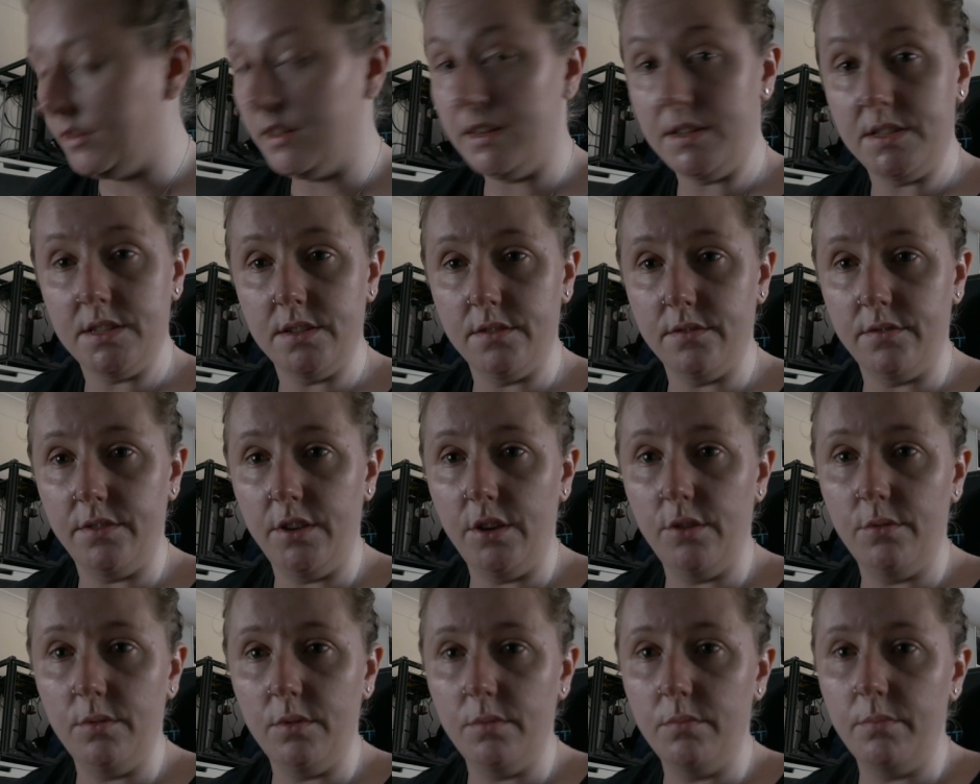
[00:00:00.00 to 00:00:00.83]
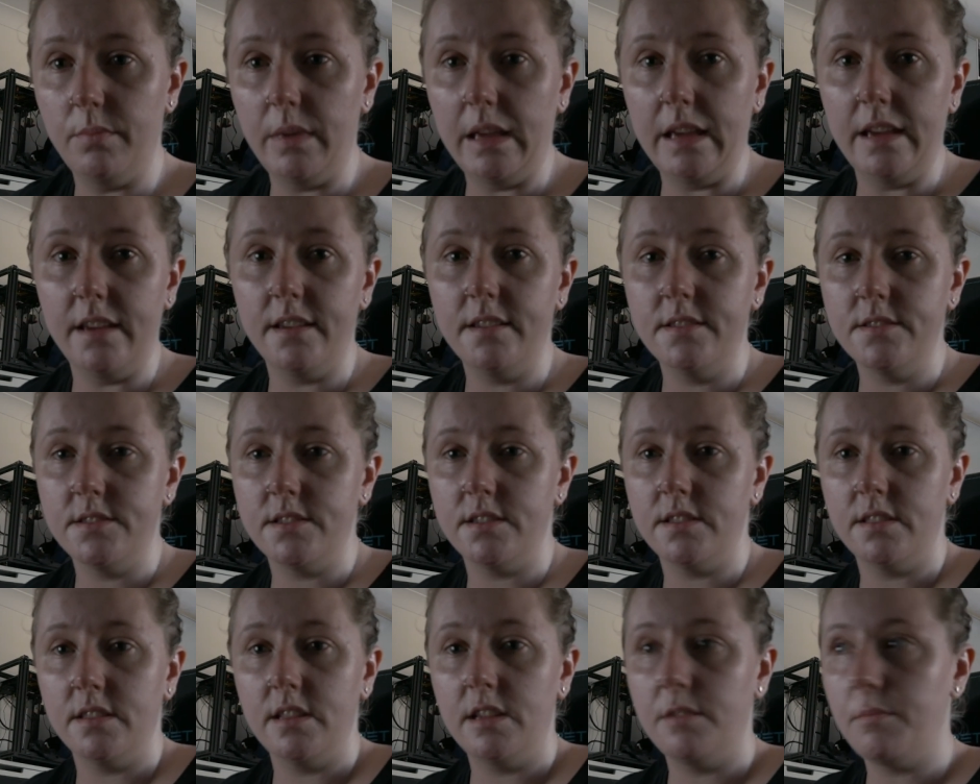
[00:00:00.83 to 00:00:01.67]
less of human beings
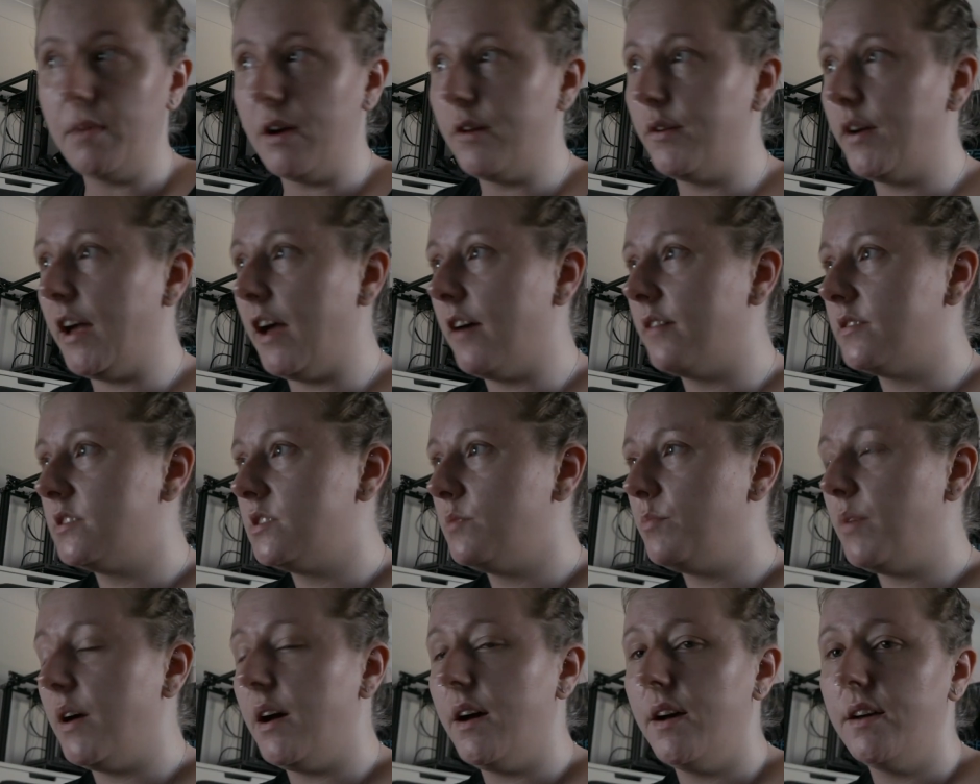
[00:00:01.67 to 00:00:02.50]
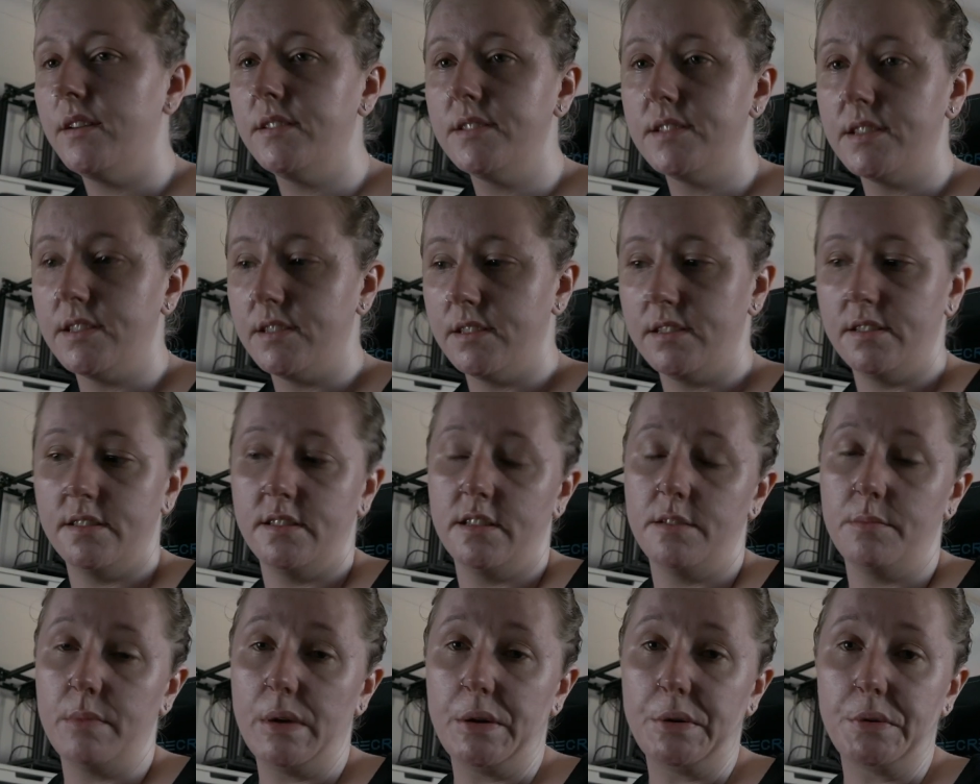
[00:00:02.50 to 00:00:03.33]
than their male counterparts, and then
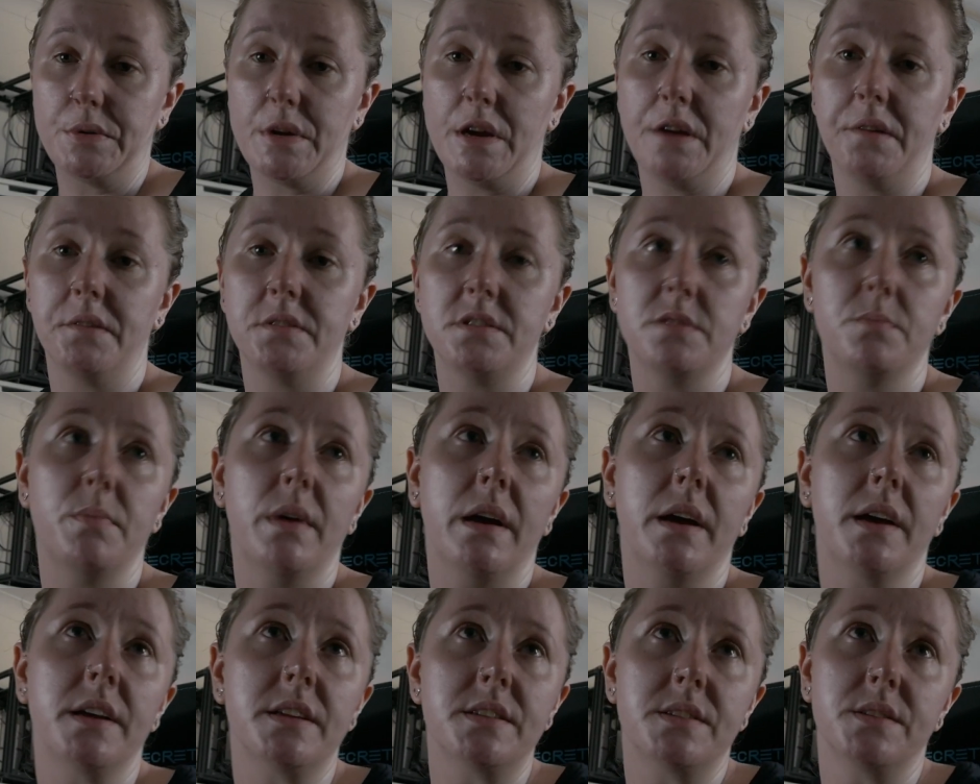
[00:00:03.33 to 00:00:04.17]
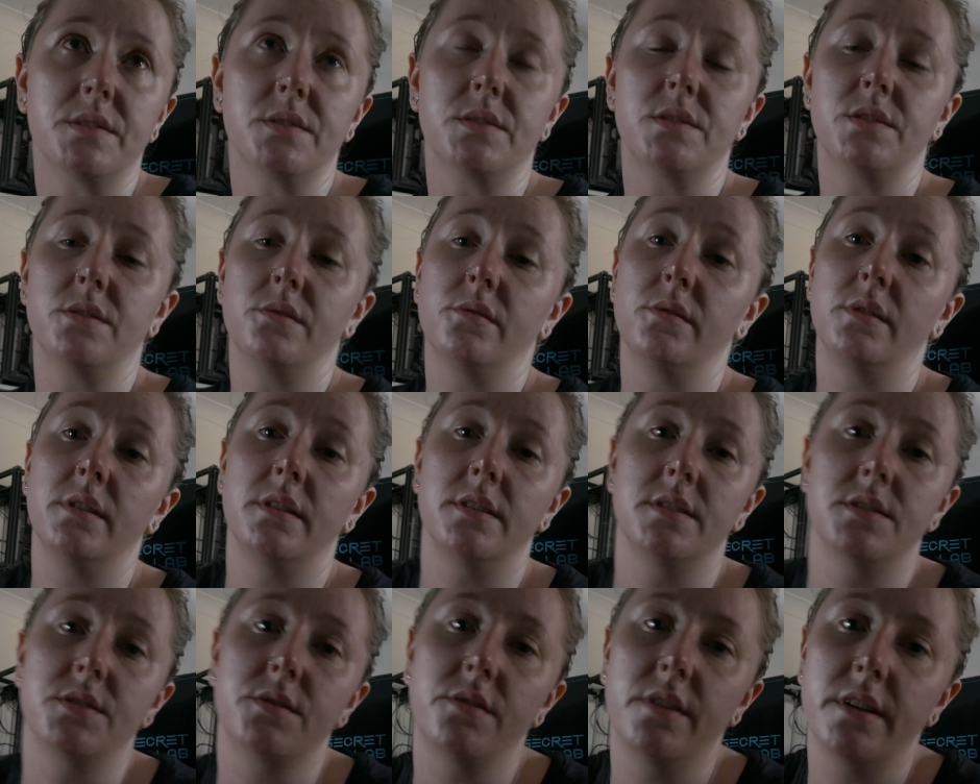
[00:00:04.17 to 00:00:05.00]
their male counterparts not
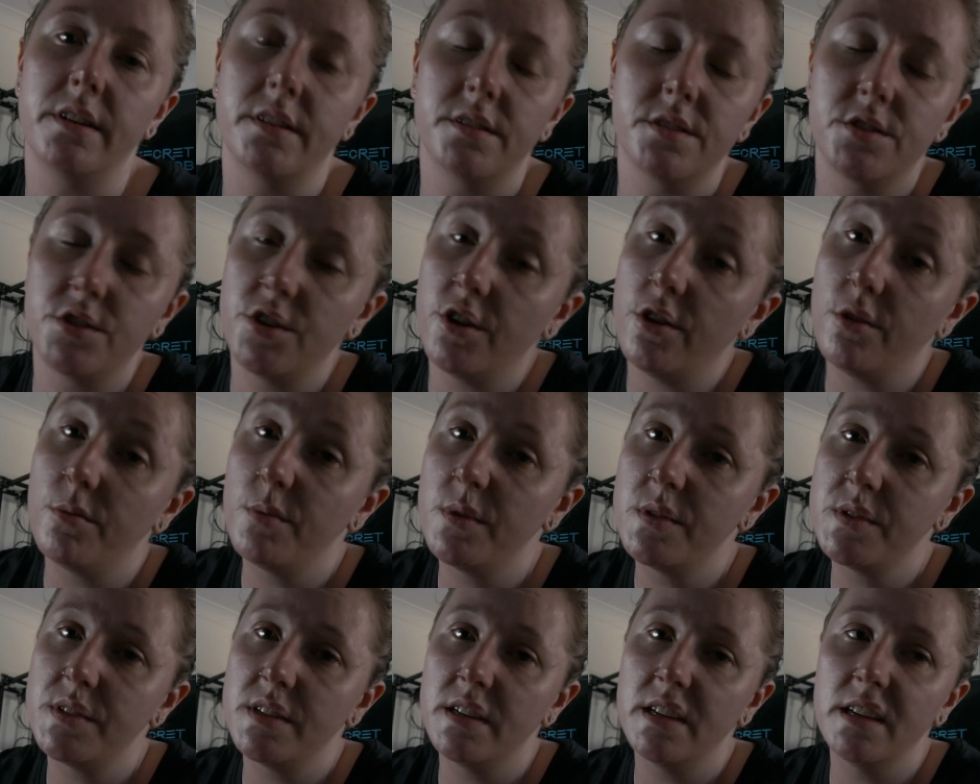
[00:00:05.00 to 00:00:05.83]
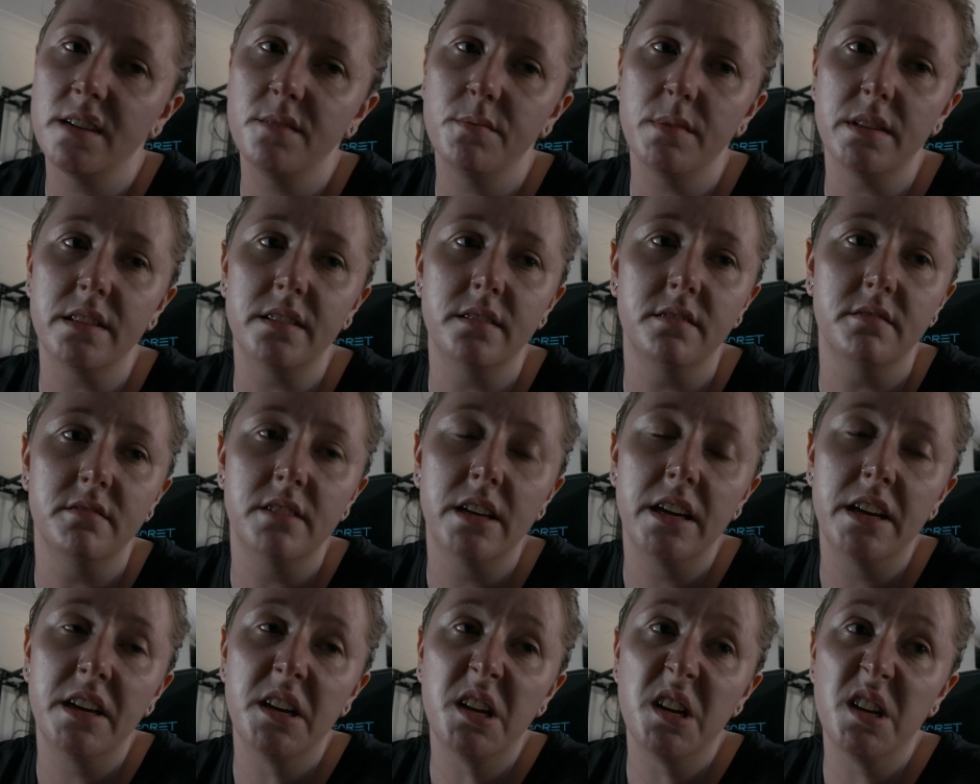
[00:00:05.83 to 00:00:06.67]
doing as great a job as them, and
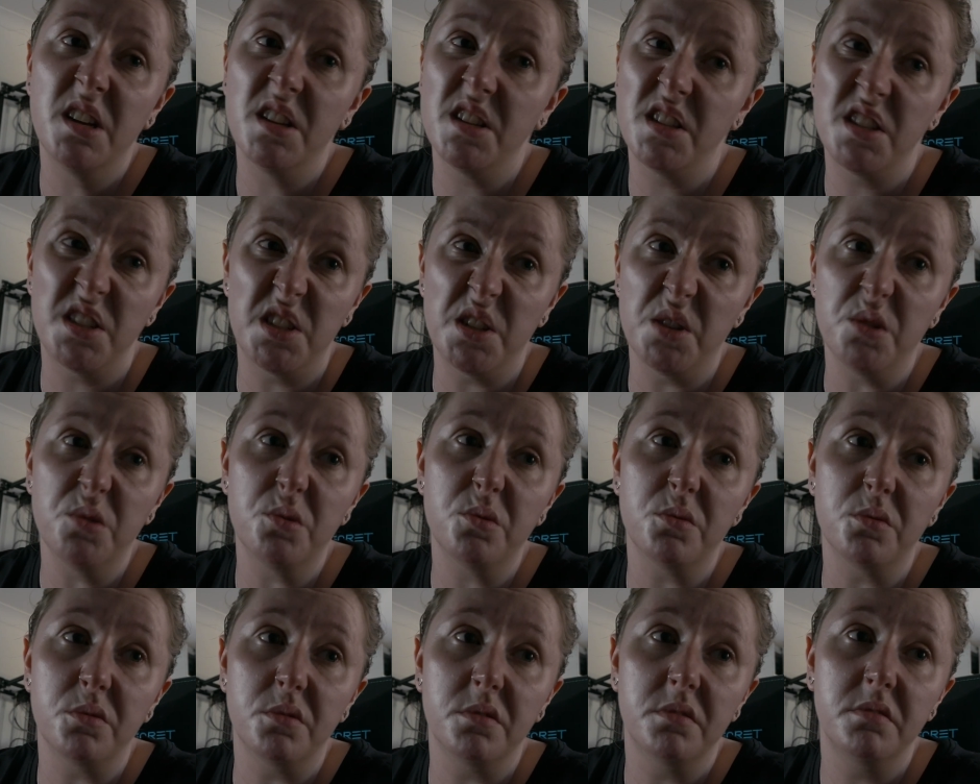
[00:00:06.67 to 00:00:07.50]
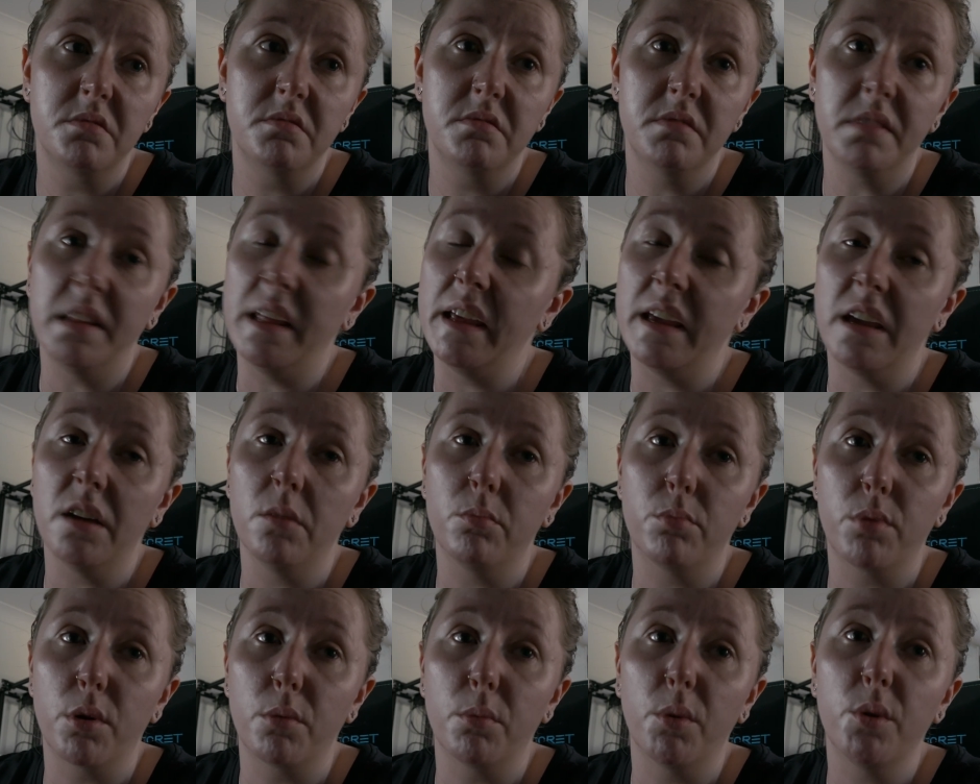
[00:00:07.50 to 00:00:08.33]
still they
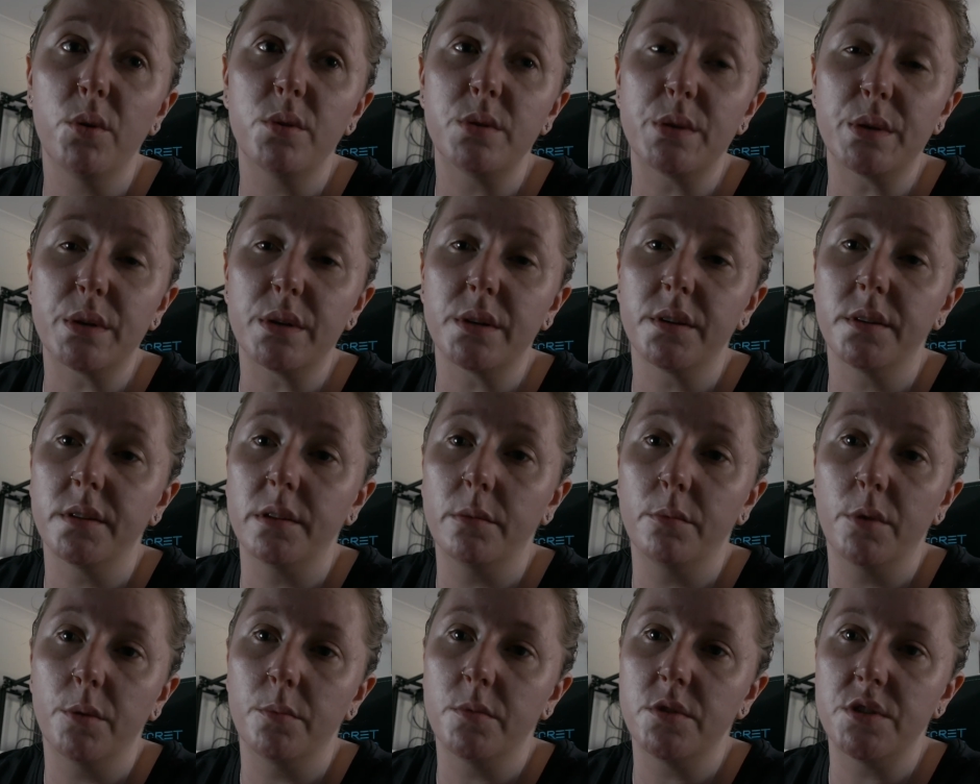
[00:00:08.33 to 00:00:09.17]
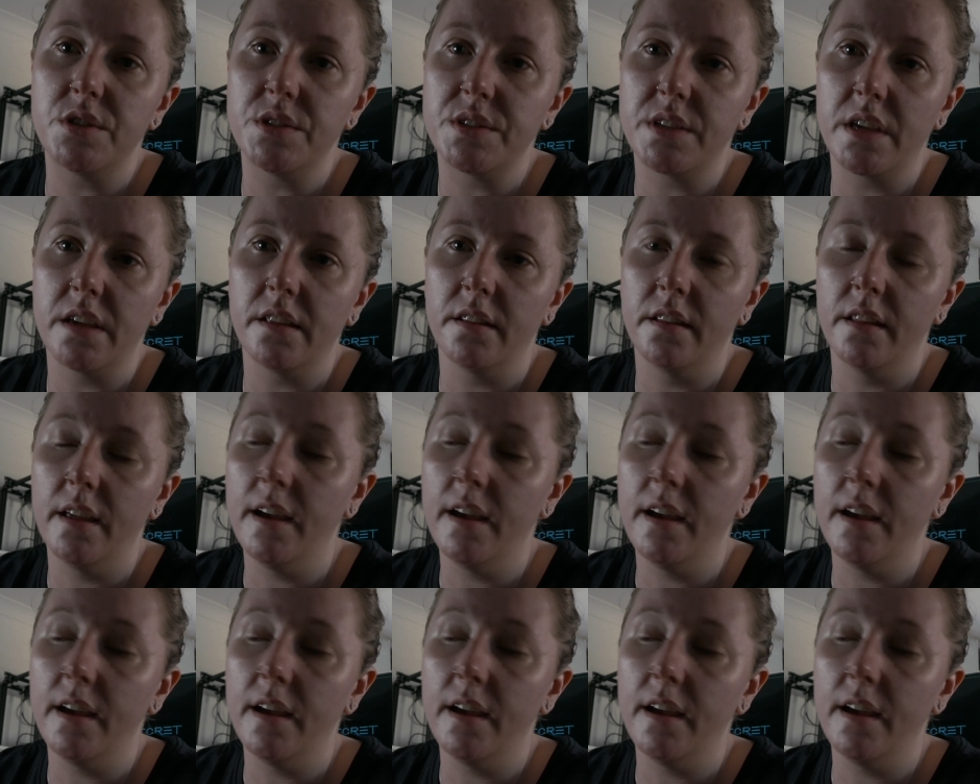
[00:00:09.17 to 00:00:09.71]
get promoted and the women just get